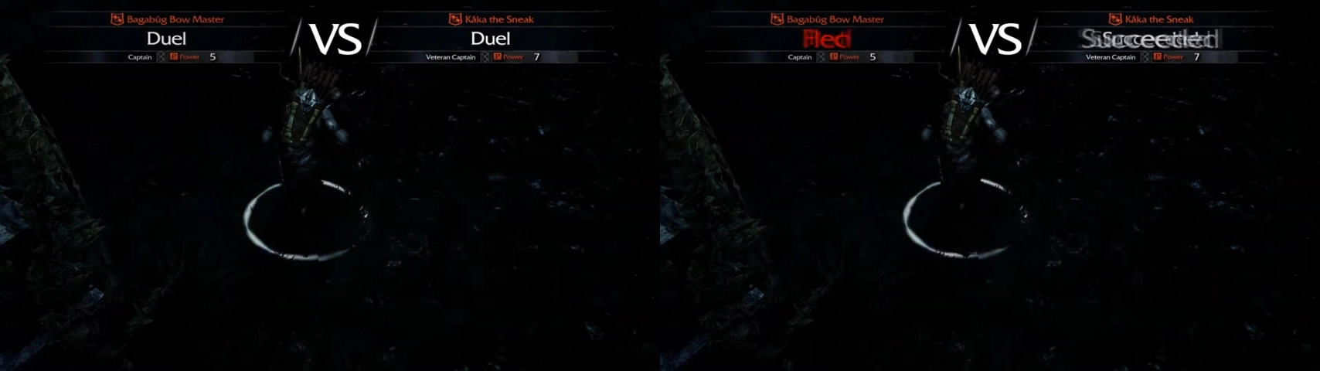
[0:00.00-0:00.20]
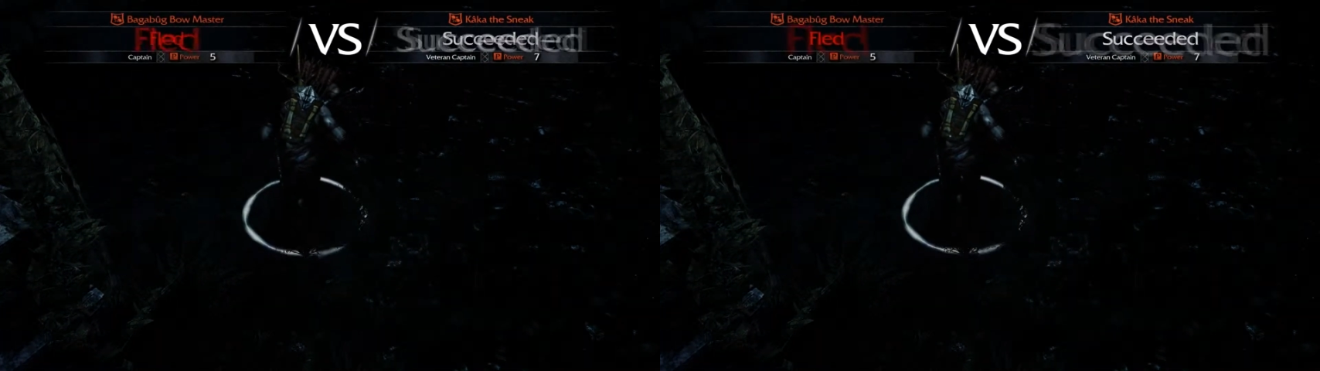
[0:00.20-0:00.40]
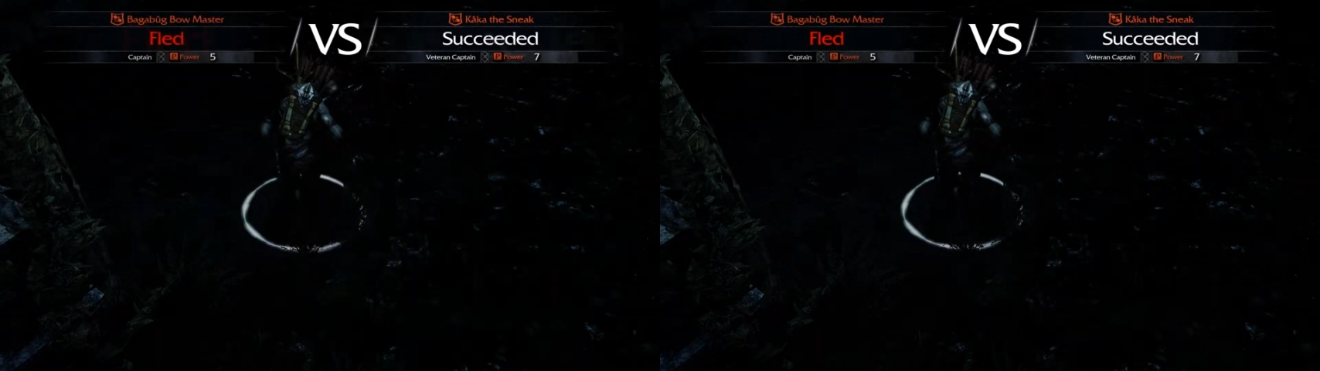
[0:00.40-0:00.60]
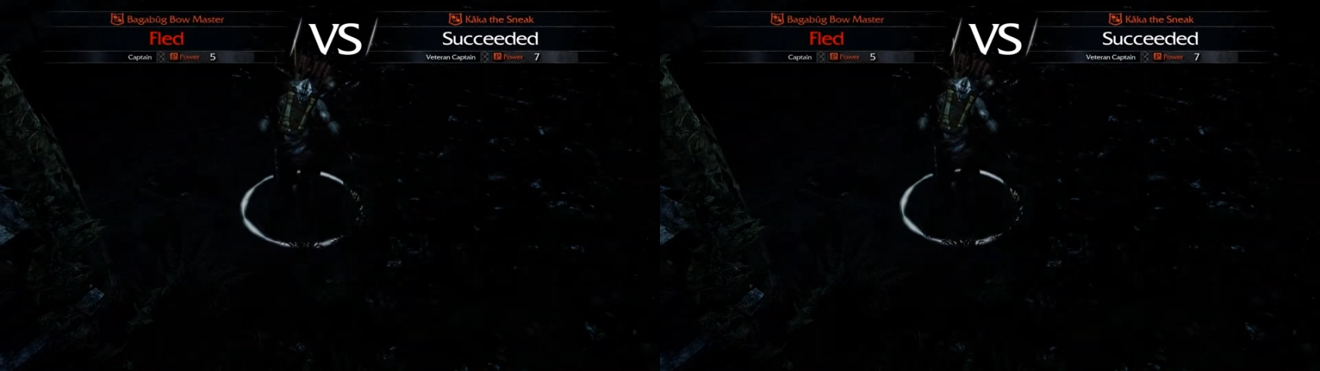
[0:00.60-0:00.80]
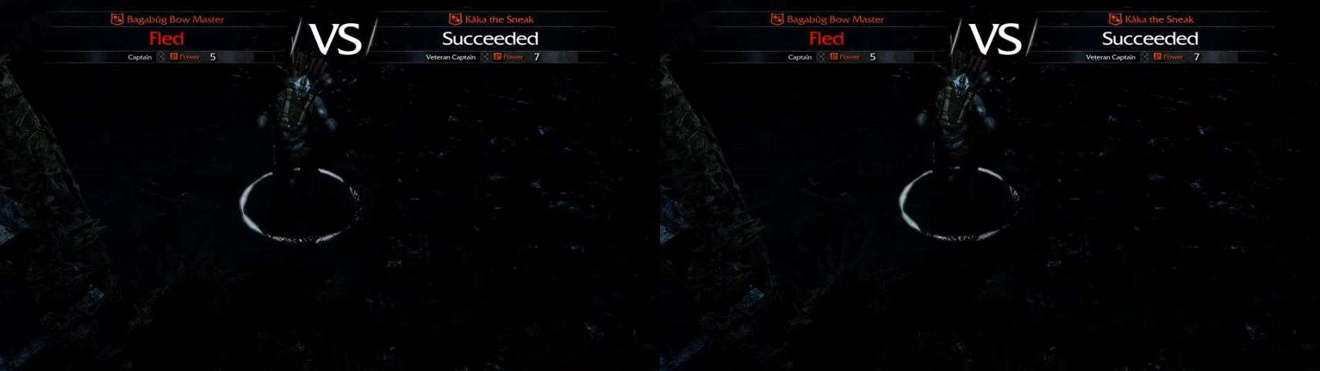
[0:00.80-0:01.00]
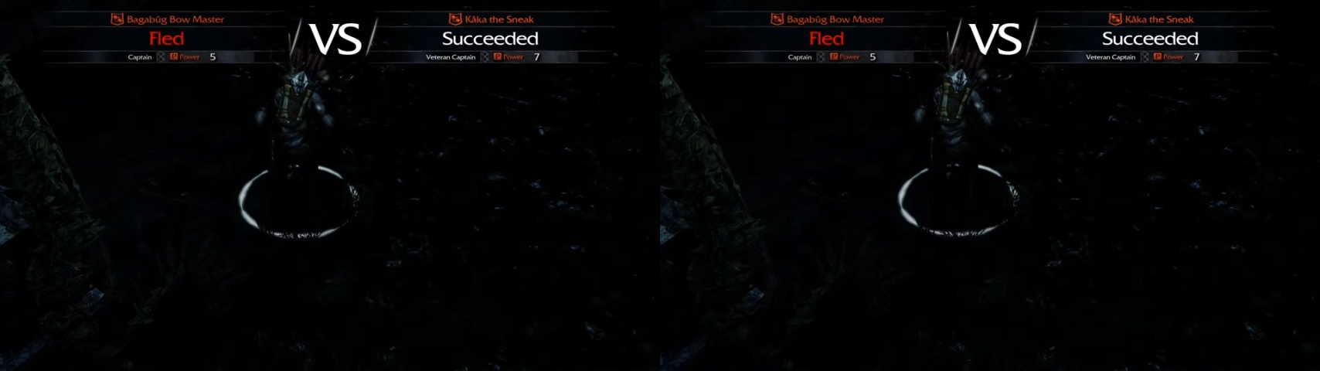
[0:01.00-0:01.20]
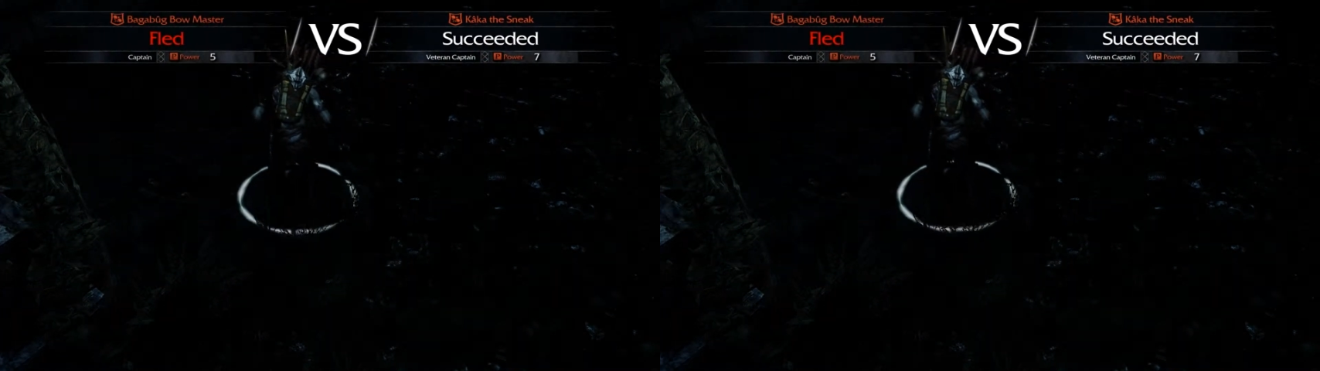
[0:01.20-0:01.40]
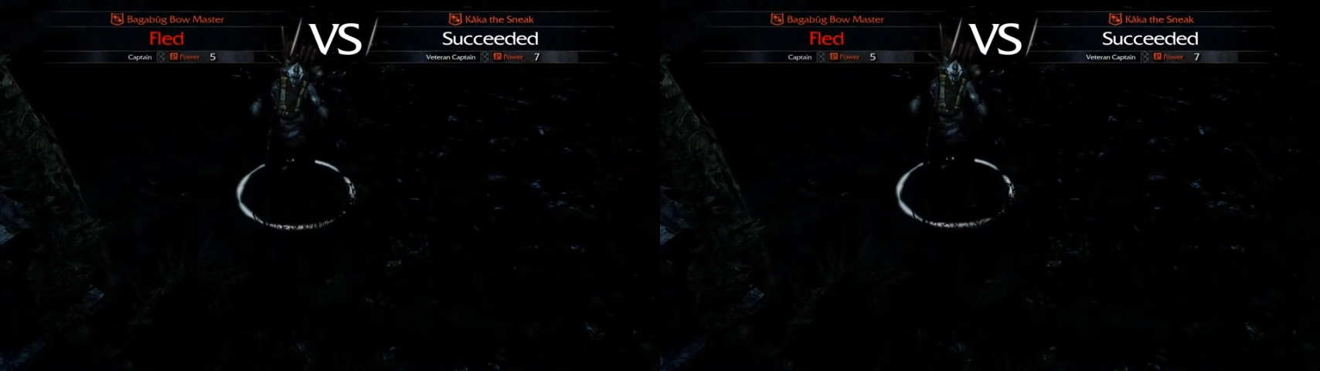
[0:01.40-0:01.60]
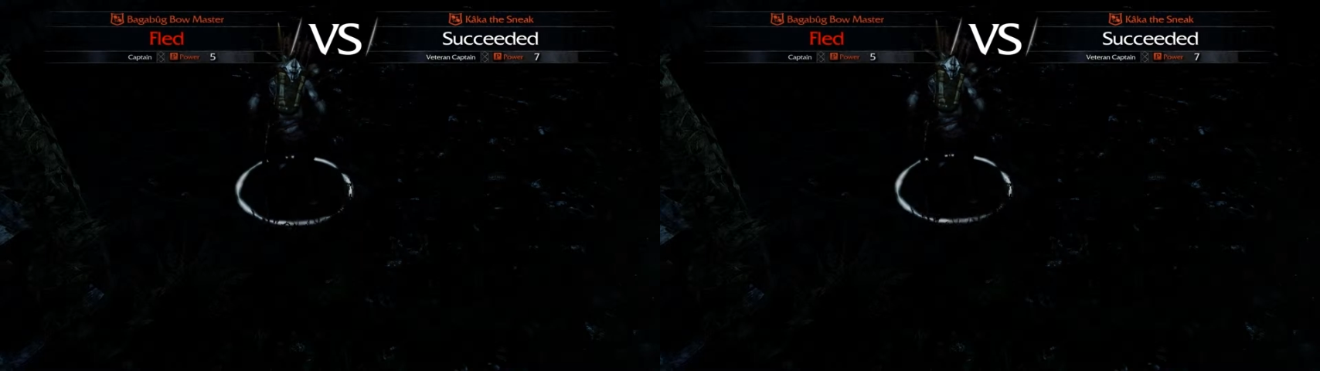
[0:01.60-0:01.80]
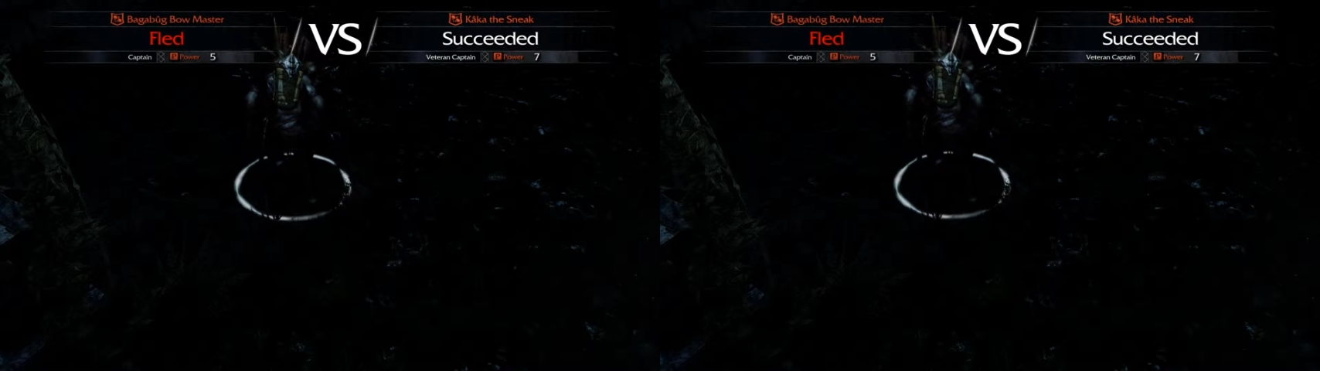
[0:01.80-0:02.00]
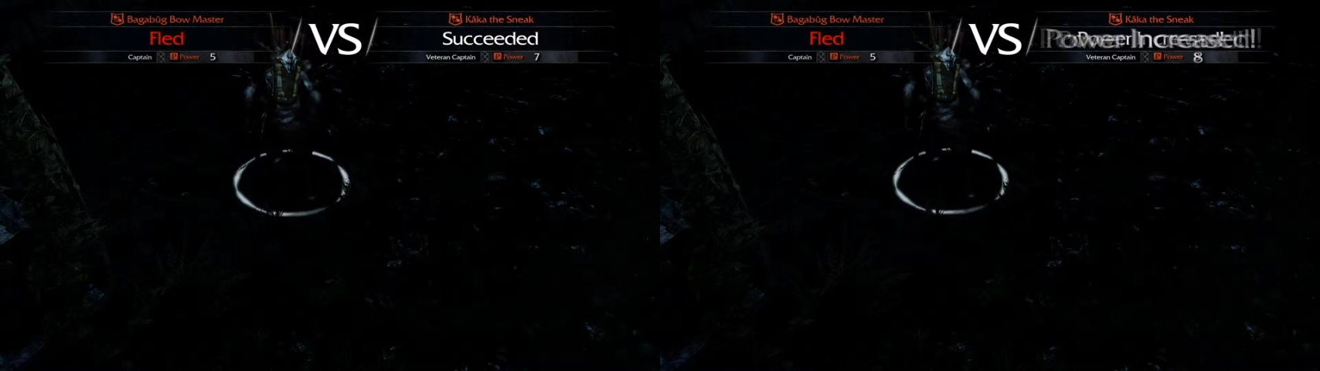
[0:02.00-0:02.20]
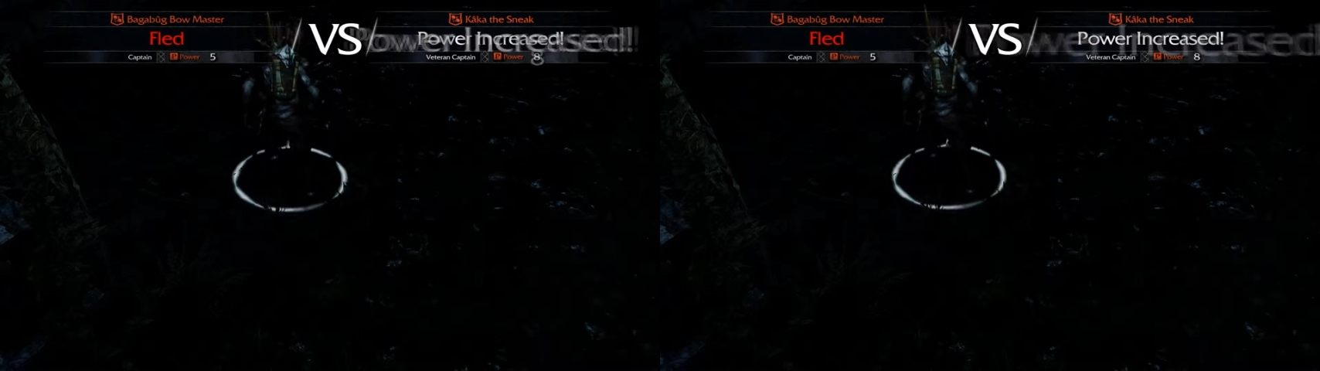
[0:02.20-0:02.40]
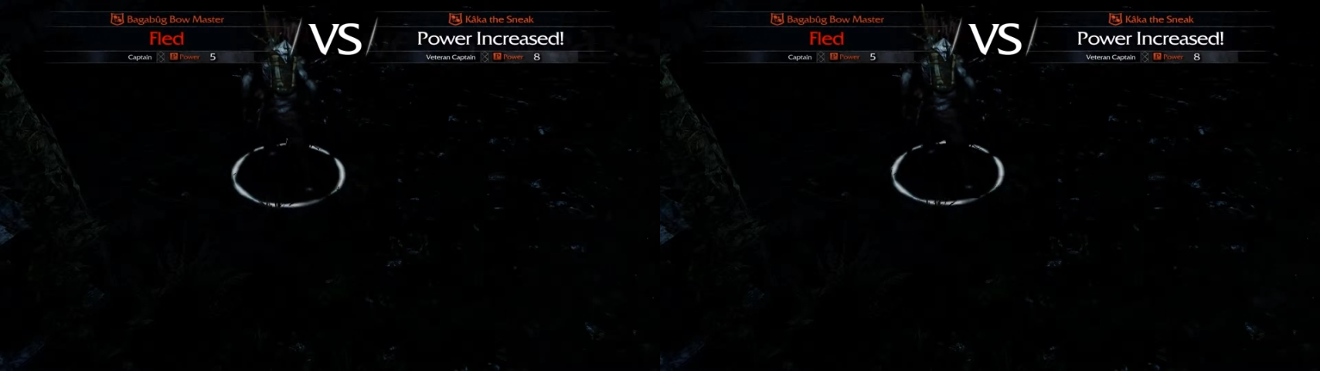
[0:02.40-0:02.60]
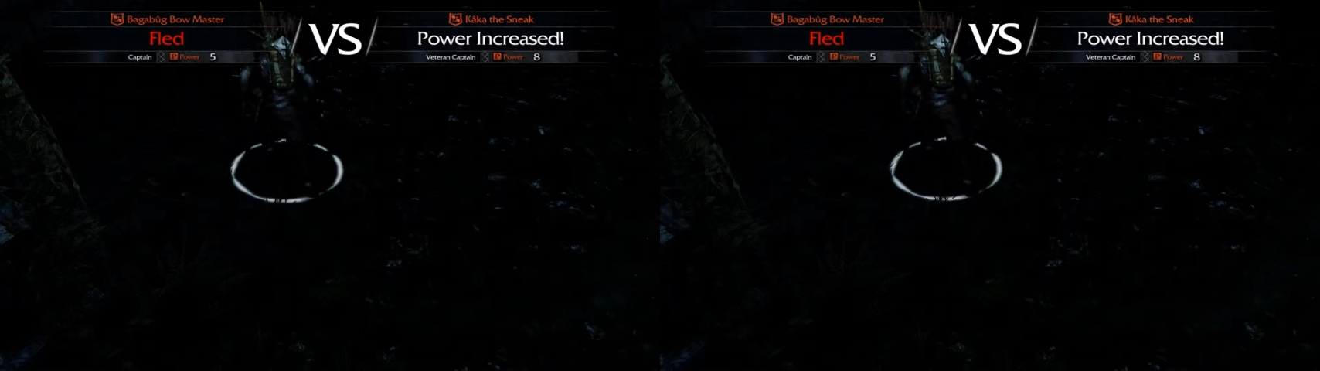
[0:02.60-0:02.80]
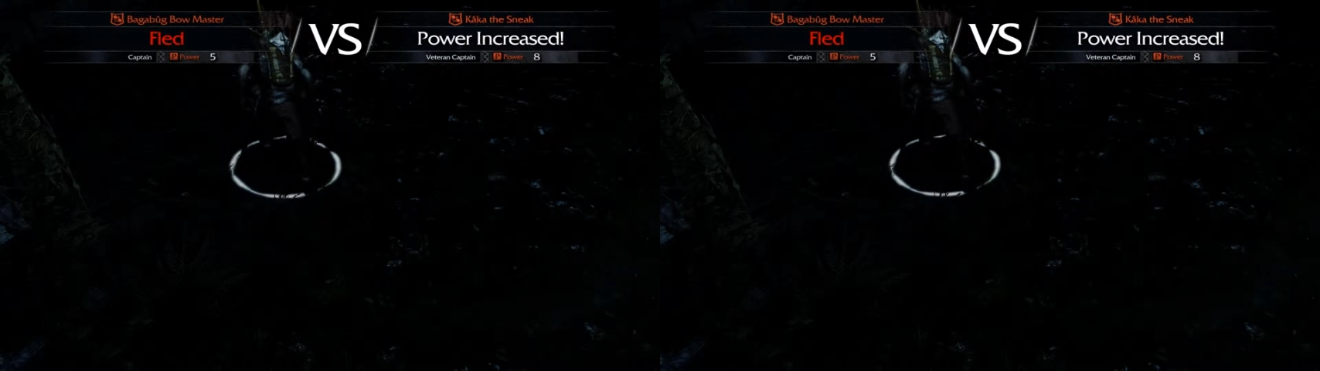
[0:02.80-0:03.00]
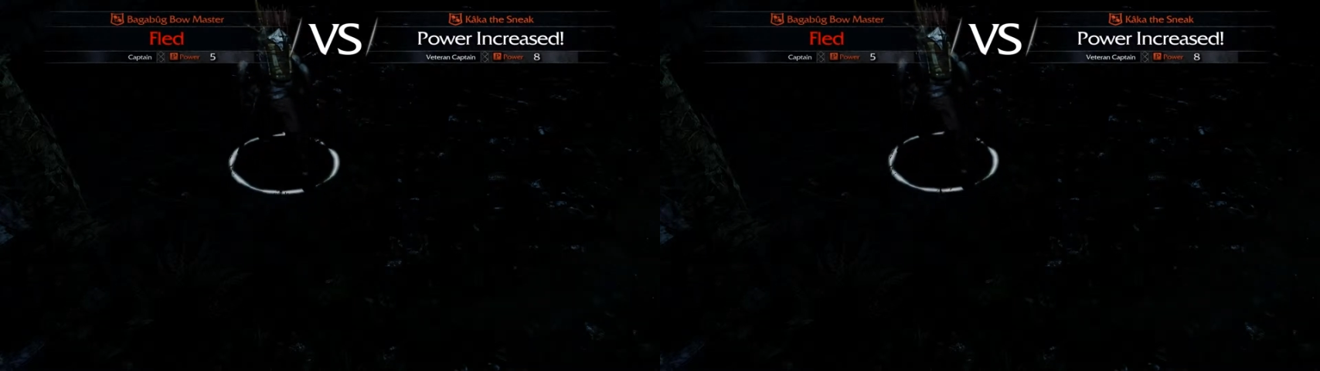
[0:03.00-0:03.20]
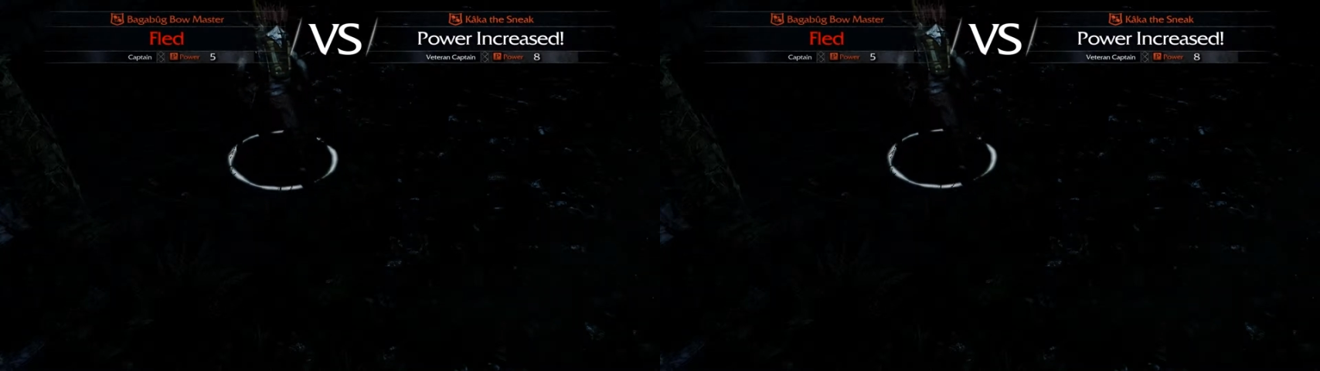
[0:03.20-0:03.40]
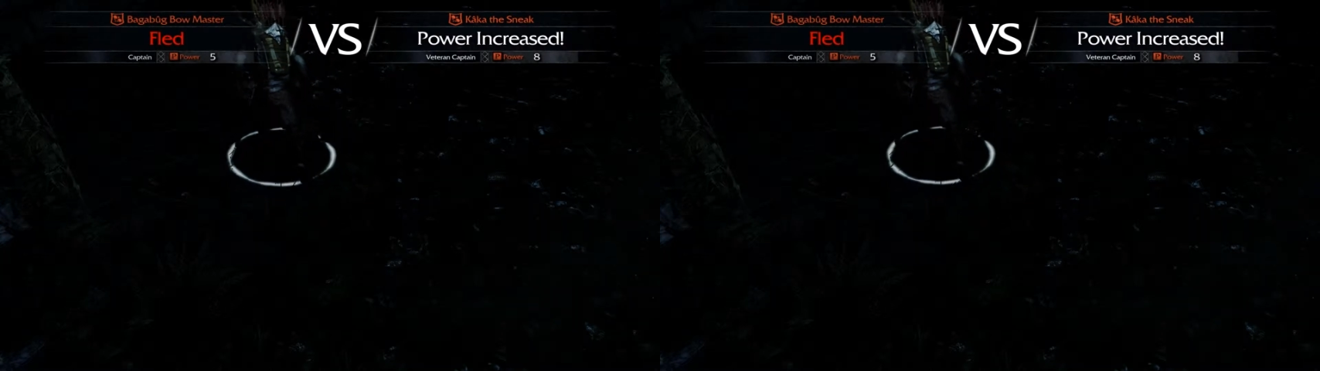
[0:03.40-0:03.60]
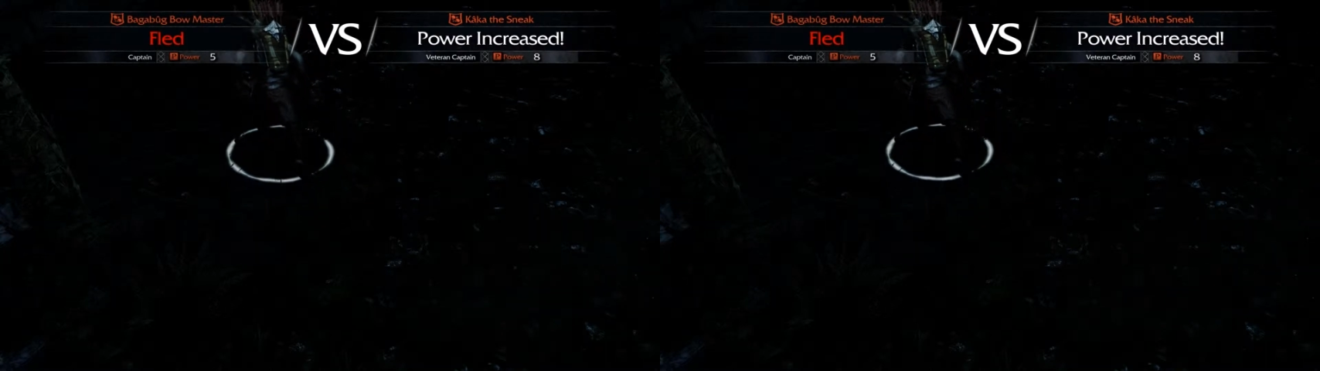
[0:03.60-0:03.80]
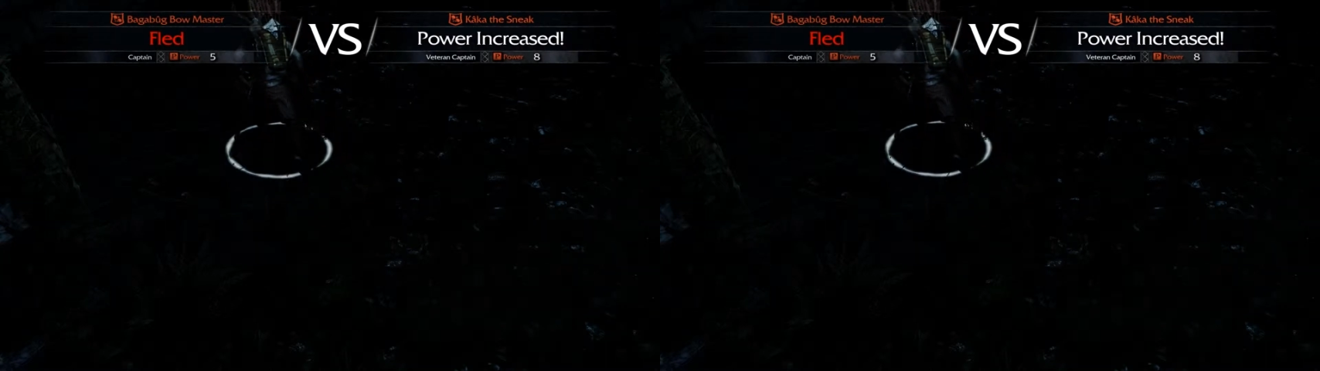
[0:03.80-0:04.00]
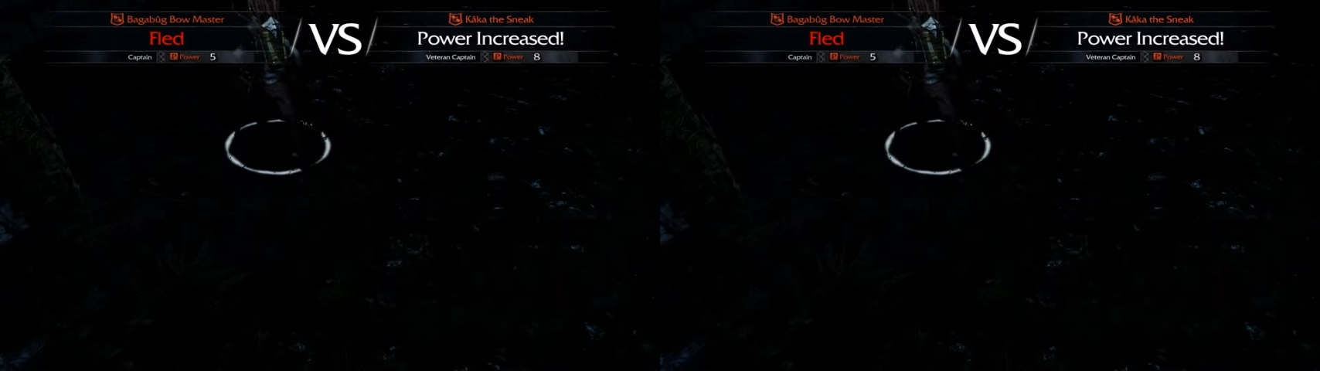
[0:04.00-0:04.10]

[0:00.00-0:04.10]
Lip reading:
[unreadable: no face in view]